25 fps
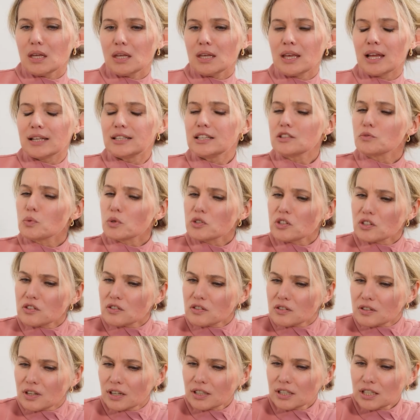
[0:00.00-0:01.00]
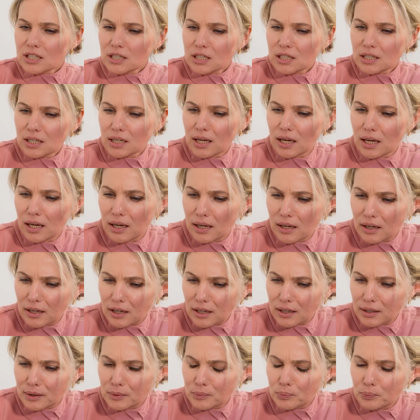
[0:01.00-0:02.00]
Yeah, this was a study
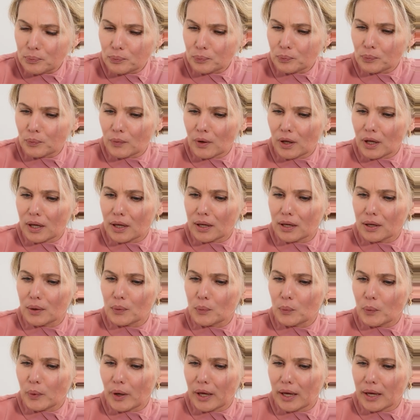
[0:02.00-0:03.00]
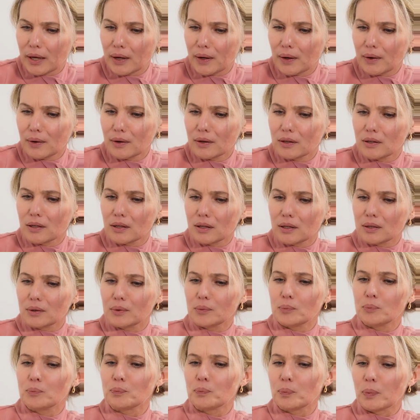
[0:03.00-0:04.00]
where
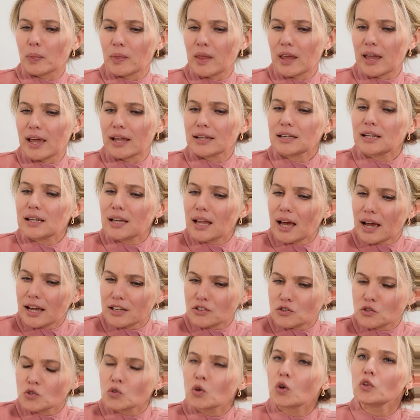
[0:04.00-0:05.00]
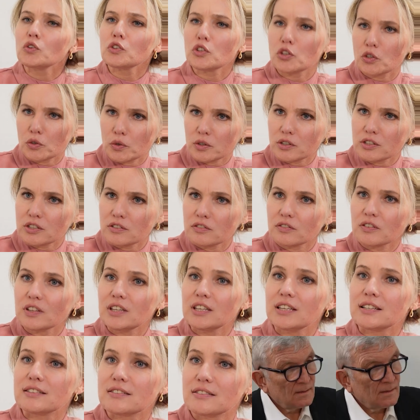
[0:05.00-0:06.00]
they analyzed non-curative
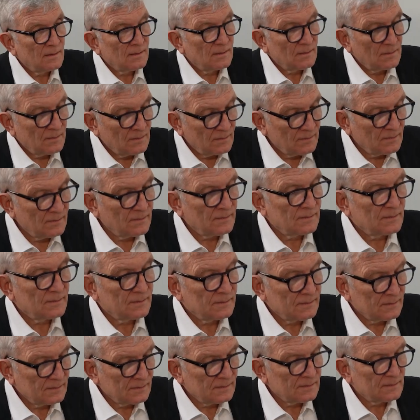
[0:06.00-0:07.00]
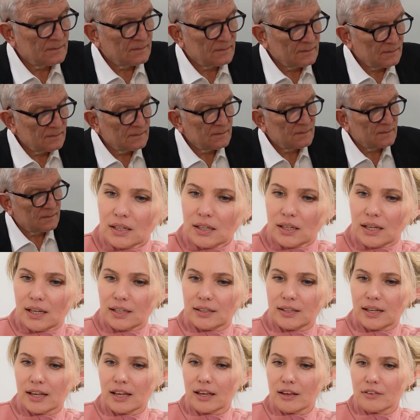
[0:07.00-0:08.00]
ESD for cancers,
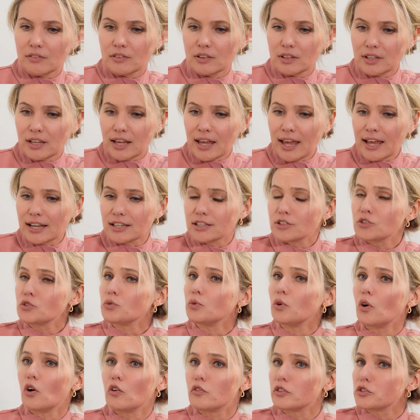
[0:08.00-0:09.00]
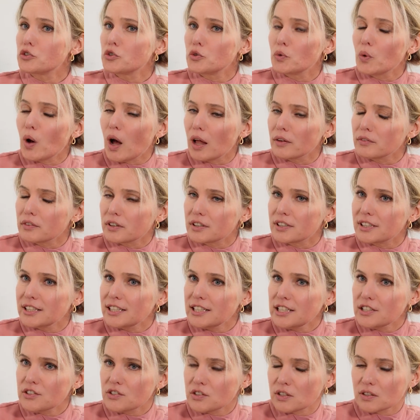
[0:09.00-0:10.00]
and they had over 200
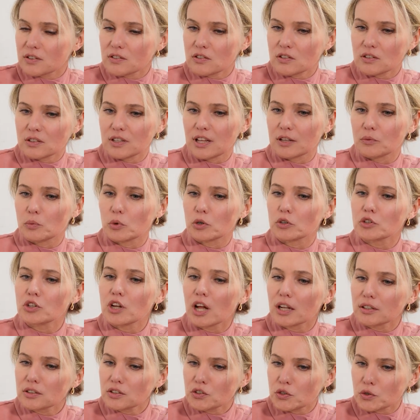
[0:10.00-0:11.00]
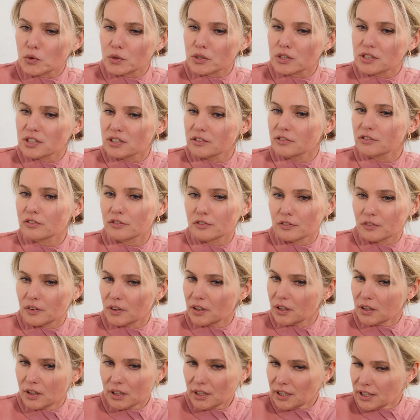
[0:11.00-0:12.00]
lesions that were non-curative
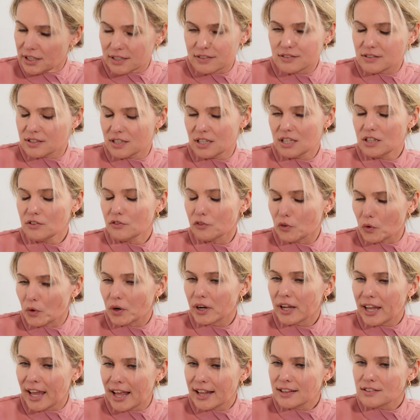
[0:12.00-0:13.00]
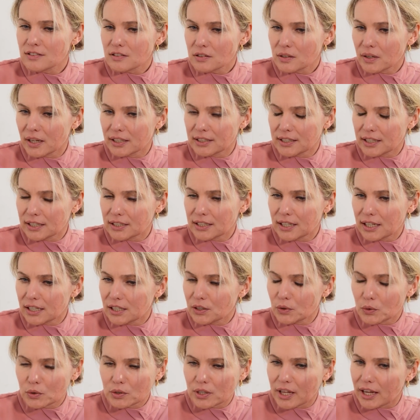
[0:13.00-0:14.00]
ESD for a cancer, and then
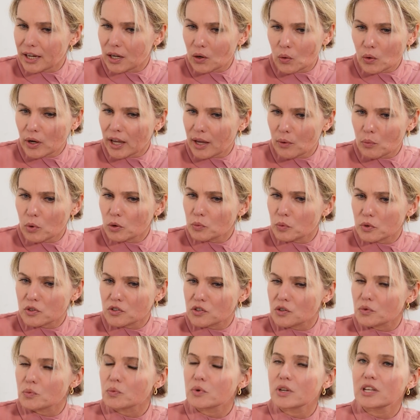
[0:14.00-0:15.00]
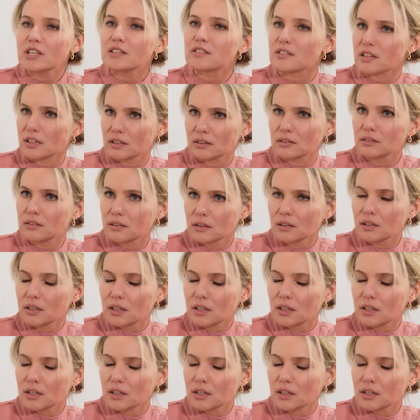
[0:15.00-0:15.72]
they looked like, okay, what was the reason